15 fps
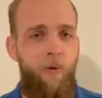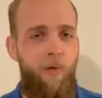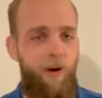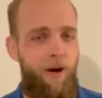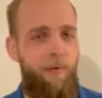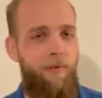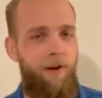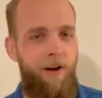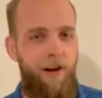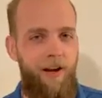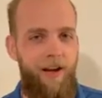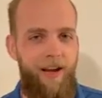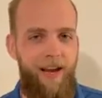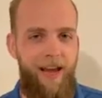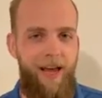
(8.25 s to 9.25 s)
what I'm
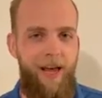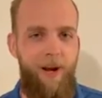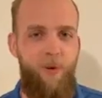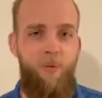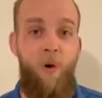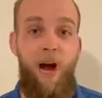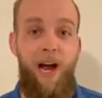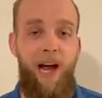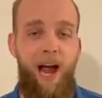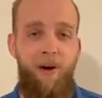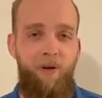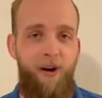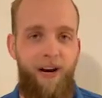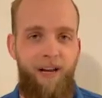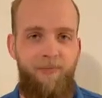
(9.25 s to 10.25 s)
learning, and why I
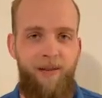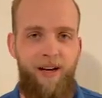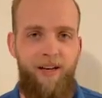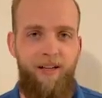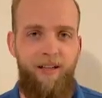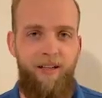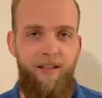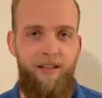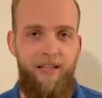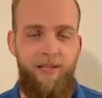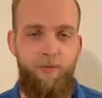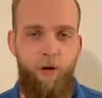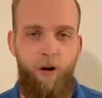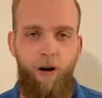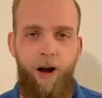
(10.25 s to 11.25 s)
recommend this
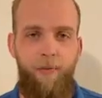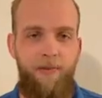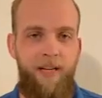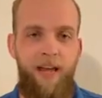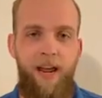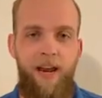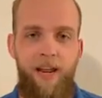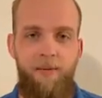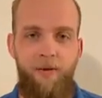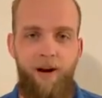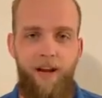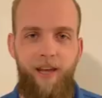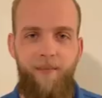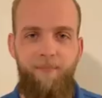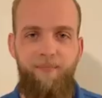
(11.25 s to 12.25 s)
program to
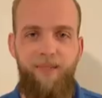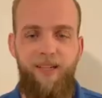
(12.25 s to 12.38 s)
anybody.